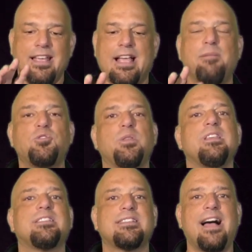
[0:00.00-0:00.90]
Comes with
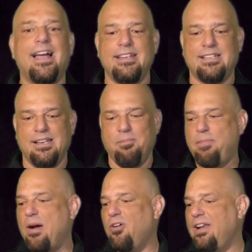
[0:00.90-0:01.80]
a sight
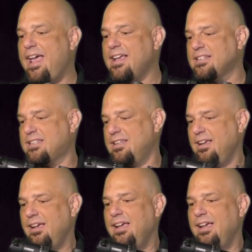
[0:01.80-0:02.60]
parallax.